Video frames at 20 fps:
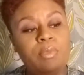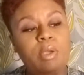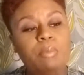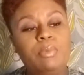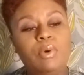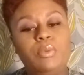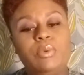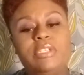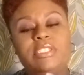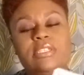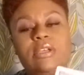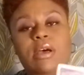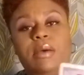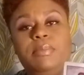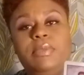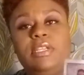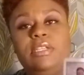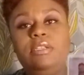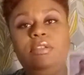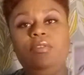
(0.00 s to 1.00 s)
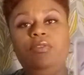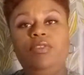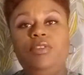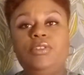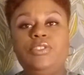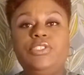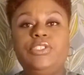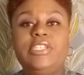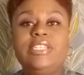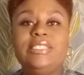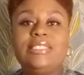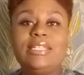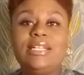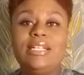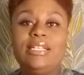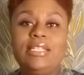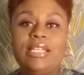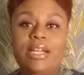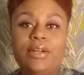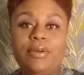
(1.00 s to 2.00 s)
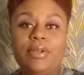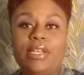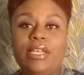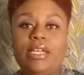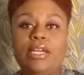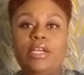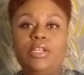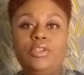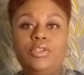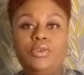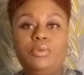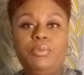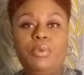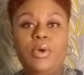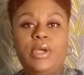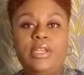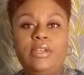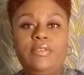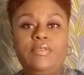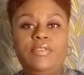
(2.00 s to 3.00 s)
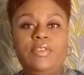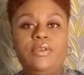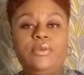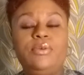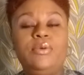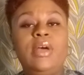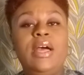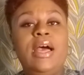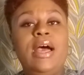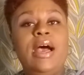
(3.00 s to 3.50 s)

But what's coming in the future is clarity, a new point of view.